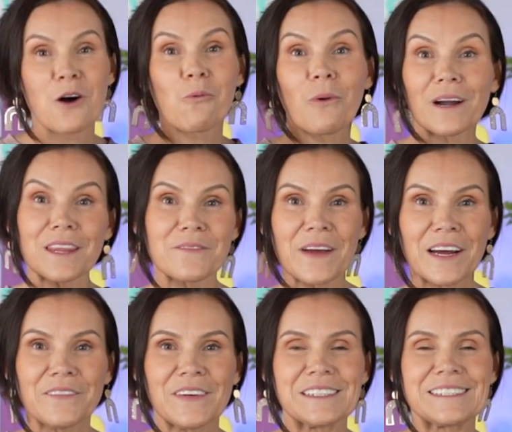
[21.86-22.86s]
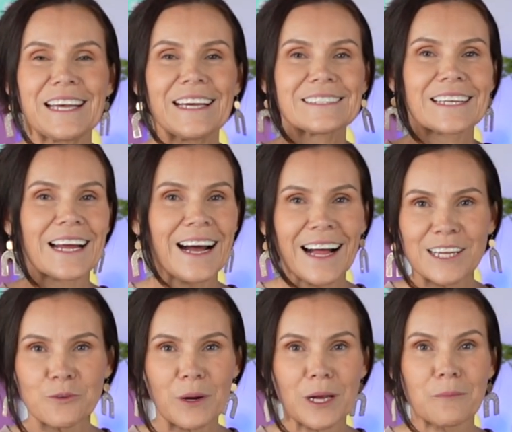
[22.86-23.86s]
One of the very first things that I highly
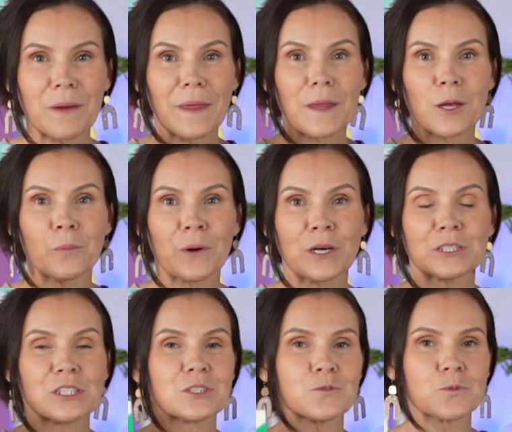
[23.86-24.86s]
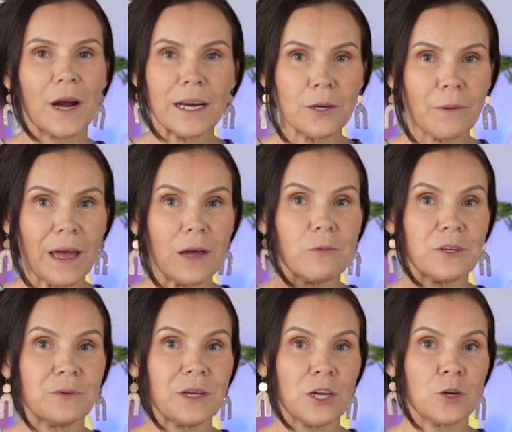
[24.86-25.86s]
recommend that you purchase right away when
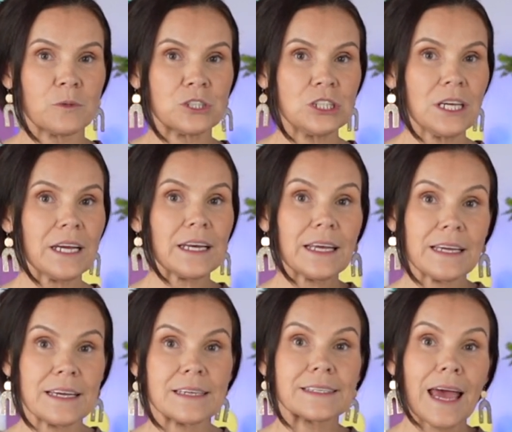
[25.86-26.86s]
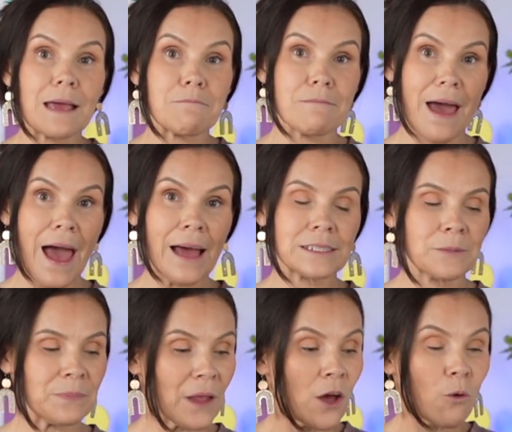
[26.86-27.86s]
you get your machine is a mat.
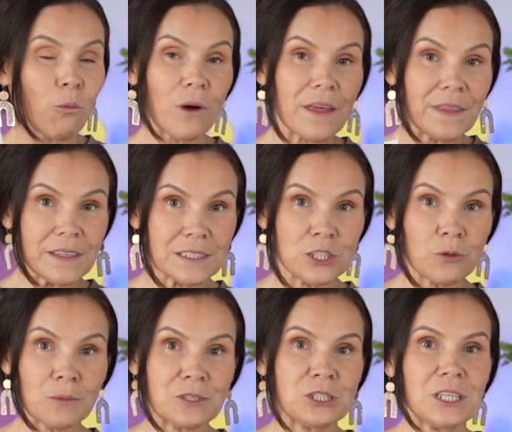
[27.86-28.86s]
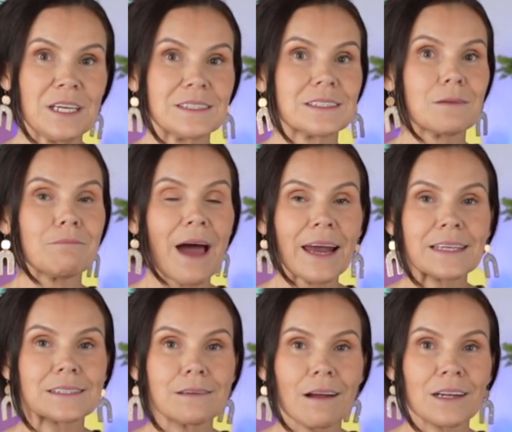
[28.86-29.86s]
With these newer machines, the mat
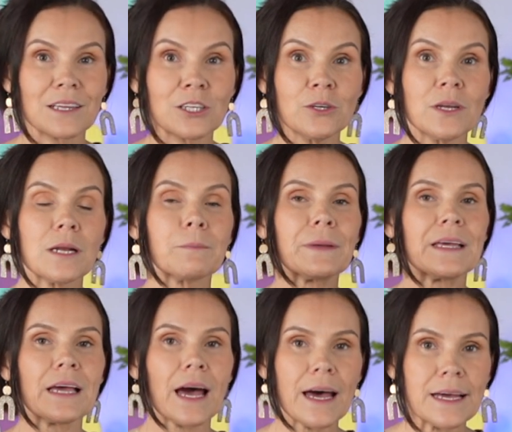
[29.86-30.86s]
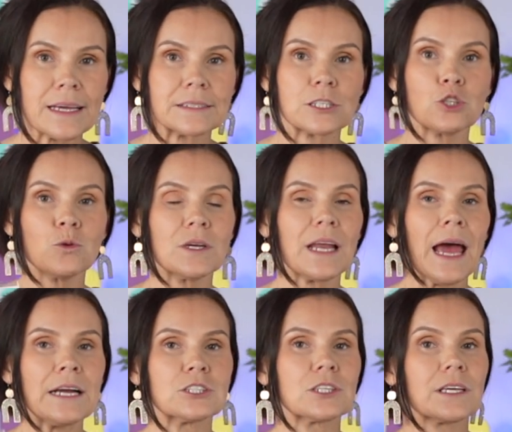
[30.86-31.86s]
is not included because you can
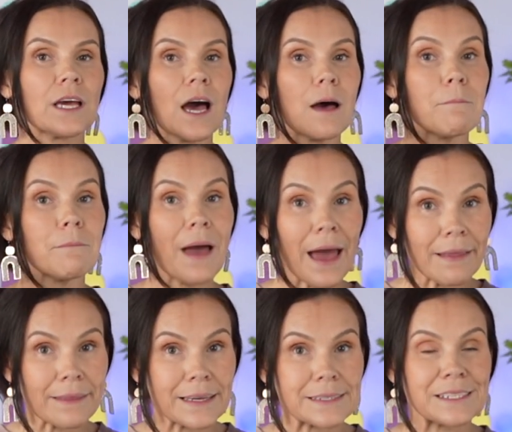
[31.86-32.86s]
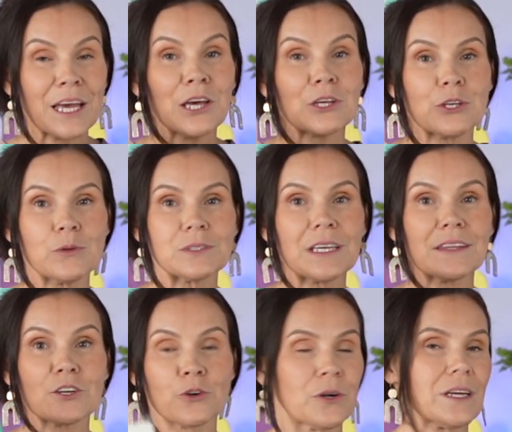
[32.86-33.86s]
actually cut matless using
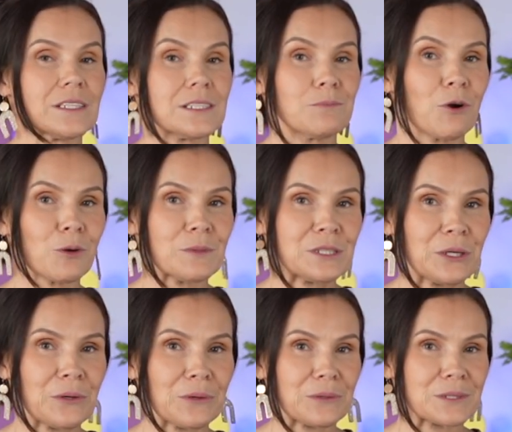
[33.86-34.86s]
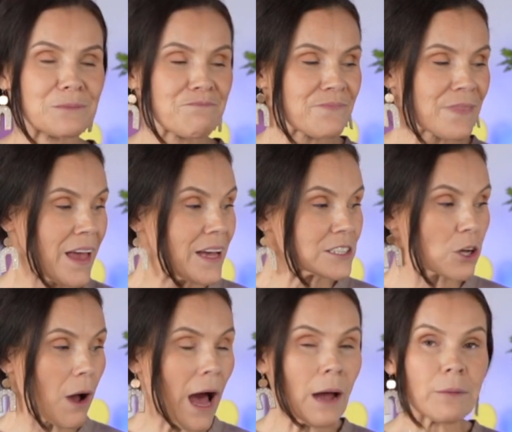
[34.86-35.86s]
their Cricut Smart materials.
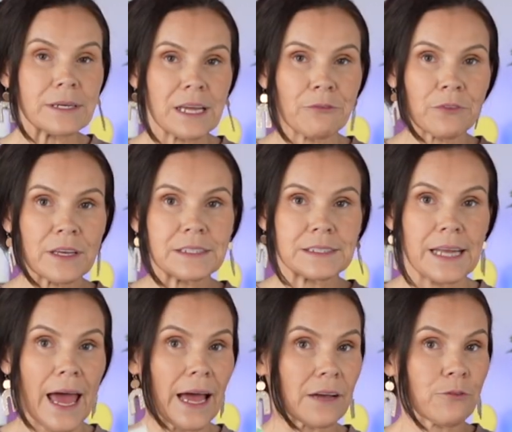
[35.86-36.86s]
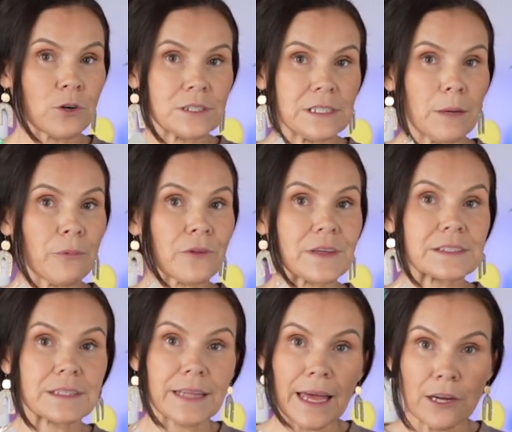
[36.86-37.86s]
So I would definitely snag, for example,
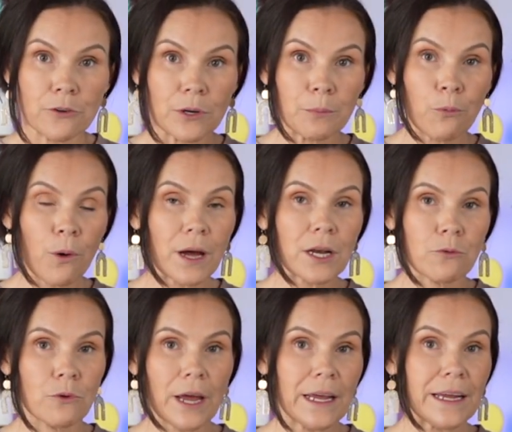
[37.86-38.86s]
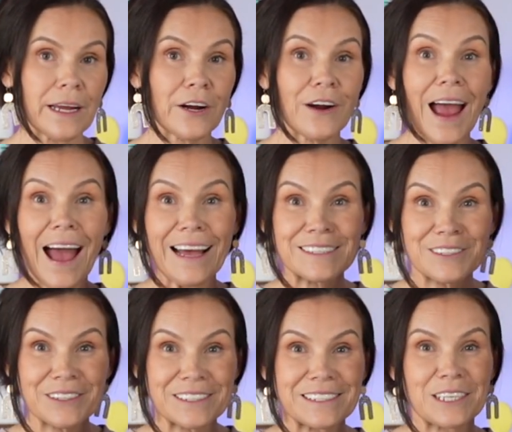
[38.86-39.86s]
this light grip one right here. As you
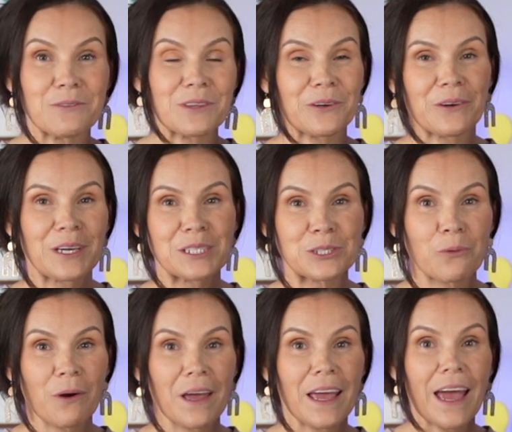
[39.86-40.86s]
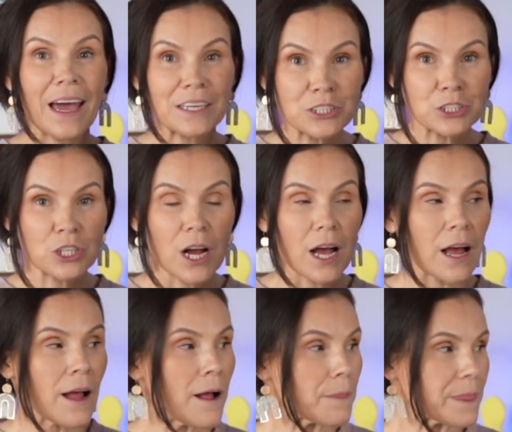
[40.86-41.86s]
can see with the Cricut Joy Xtra,
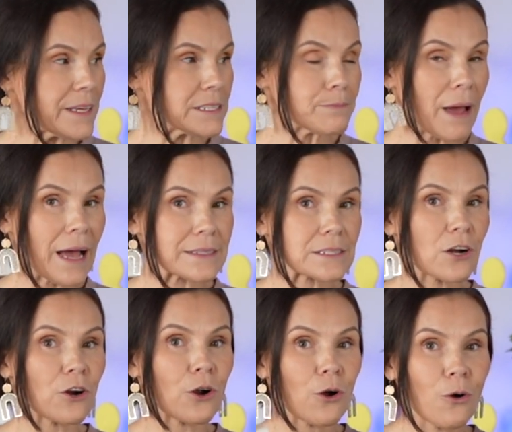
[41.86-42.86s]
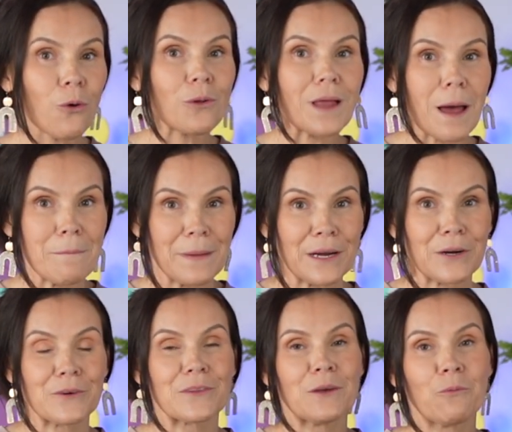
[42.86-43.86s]
these mats are a whole lot
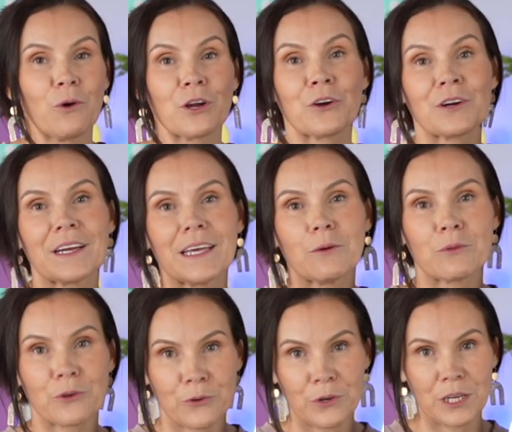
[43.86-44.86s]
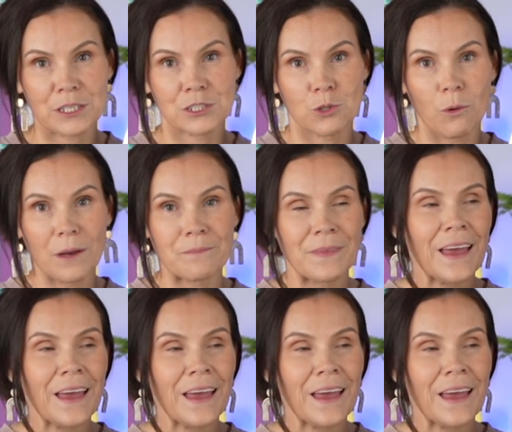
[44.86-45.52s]
bigger than what you're going to get with your Cricut Joy.